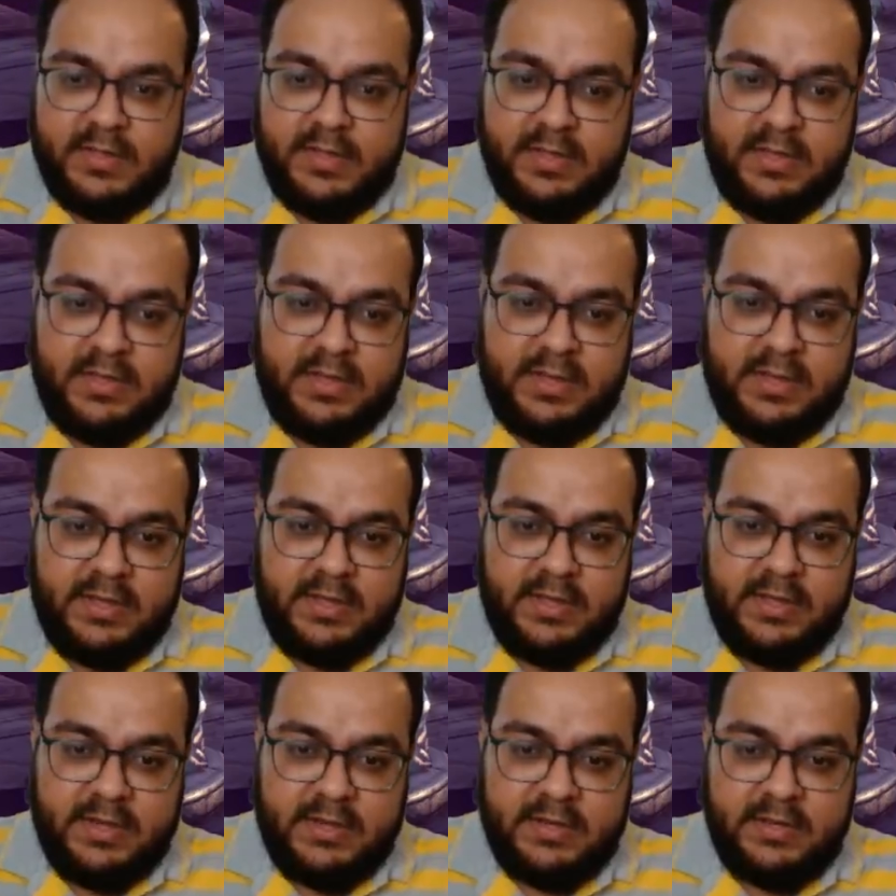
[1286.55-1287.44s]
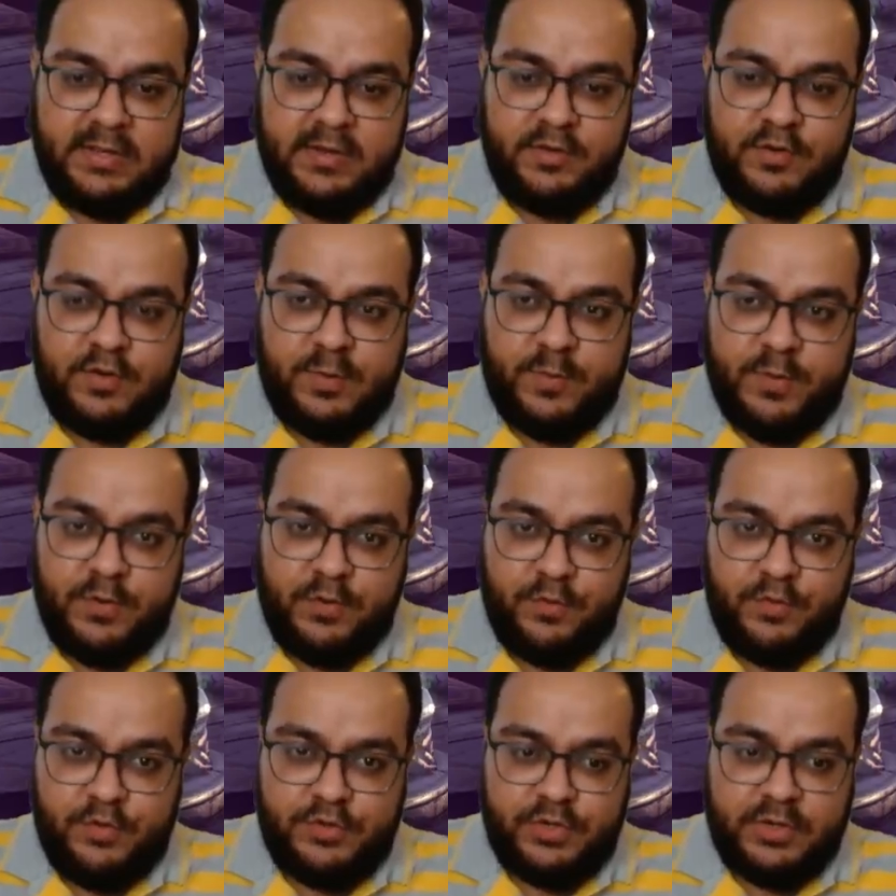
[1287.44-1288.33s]
And Newt number
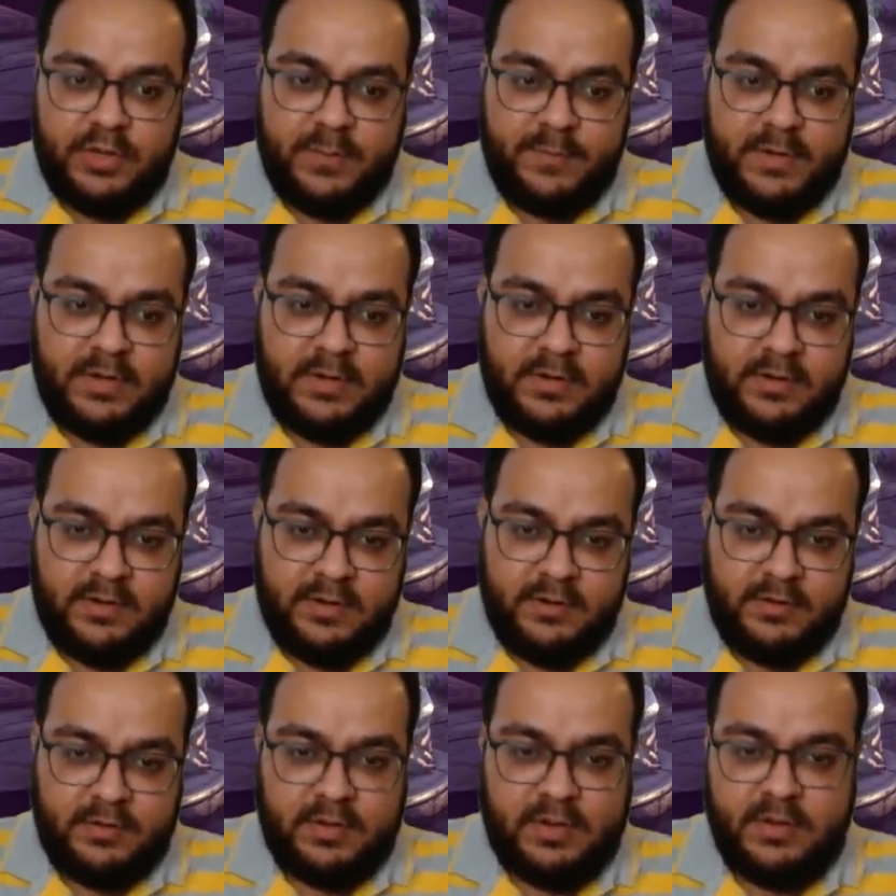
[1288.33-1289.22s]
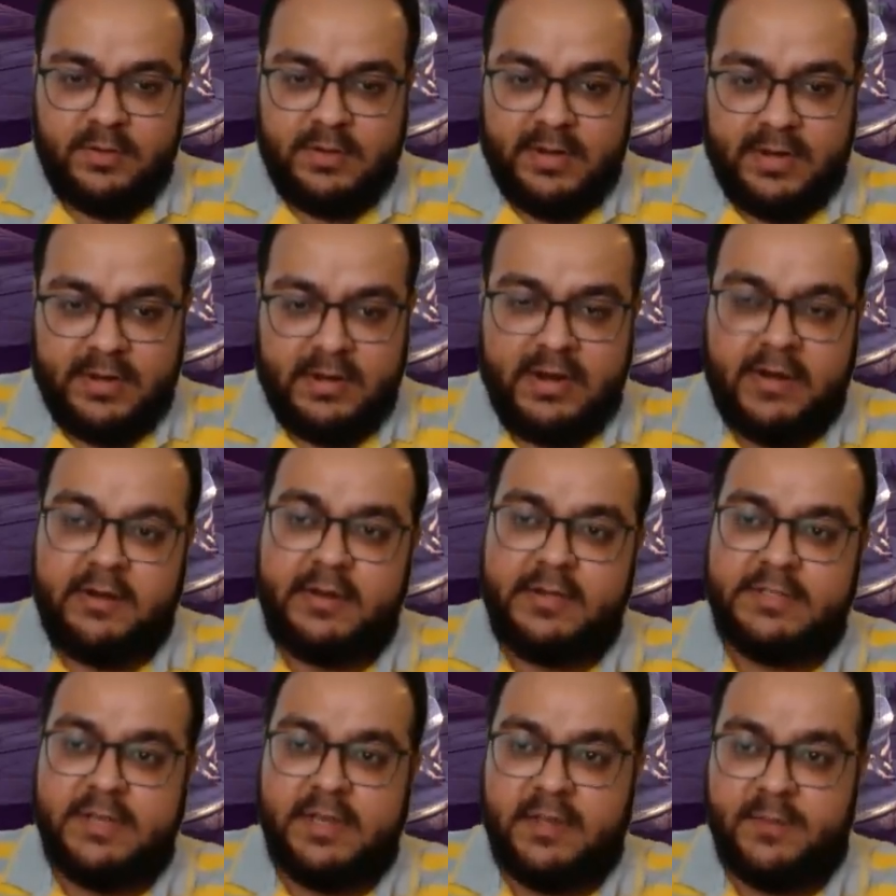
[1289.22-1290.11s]
2 should come in. Okay,
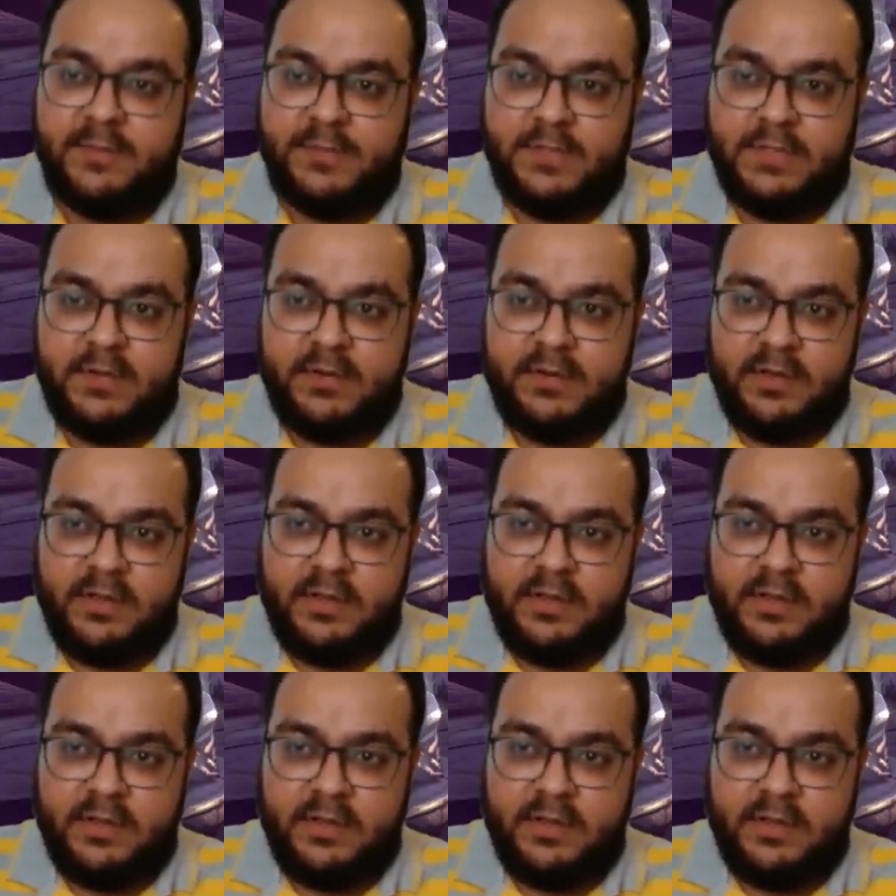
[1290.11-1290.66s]
Acrasia comes in.